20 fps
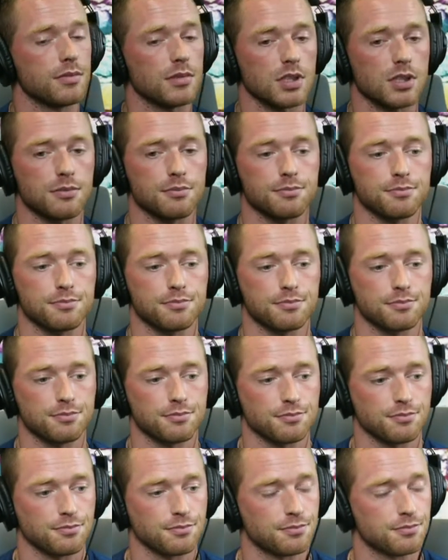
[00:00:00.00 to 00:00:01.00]
All right, to
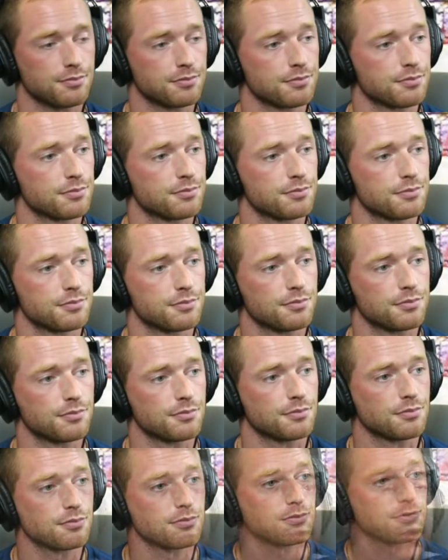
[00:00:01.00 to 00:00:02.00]
the last game
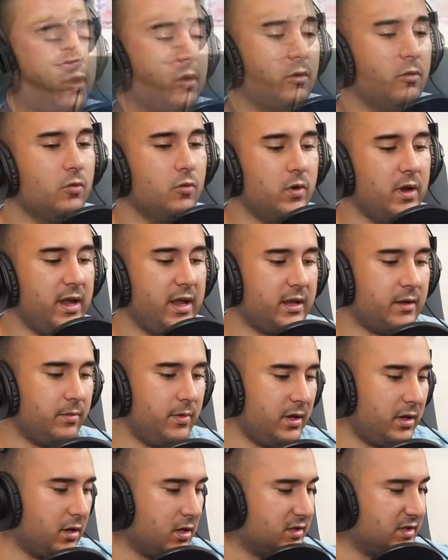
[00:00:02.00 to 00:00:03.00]
of the week
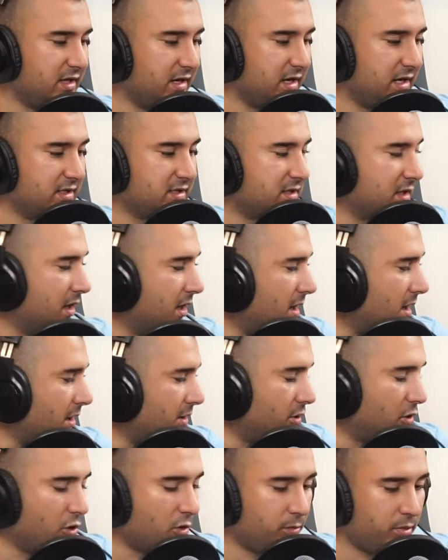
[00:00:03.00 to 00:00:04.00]
because it is
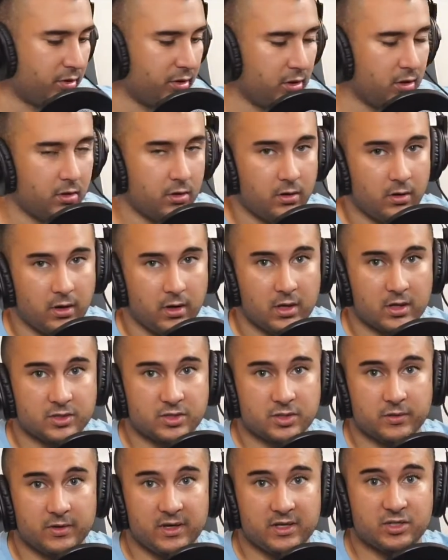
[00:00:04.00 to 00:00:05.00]
an opener.
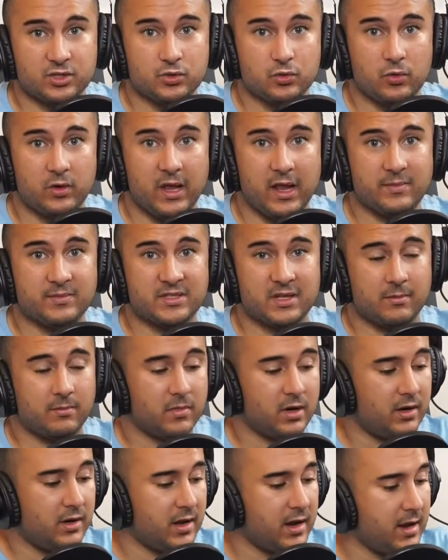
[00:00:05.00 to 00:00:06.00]
So there's 2 games on
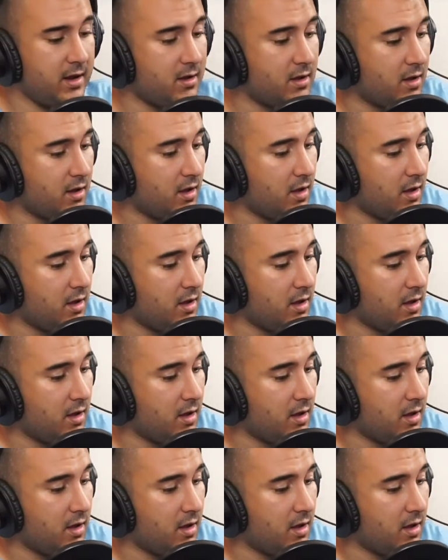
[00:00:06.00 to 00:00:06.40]
Monday.